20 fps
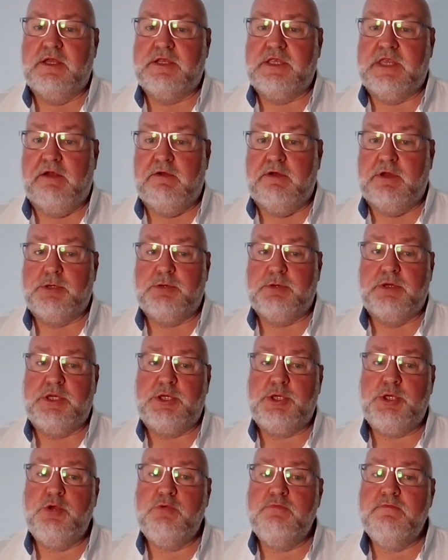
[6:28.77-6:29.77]

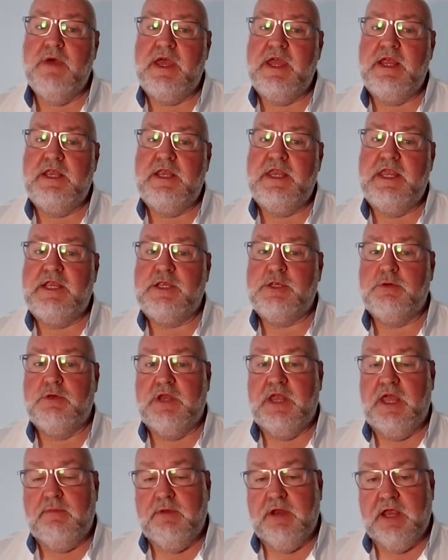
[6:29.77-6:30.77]
territories, you may need
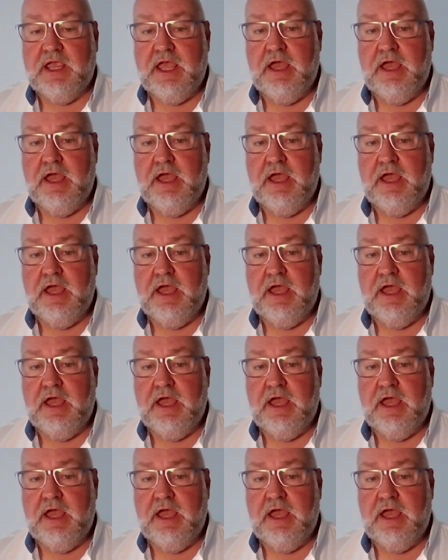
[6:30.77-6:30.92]
to enable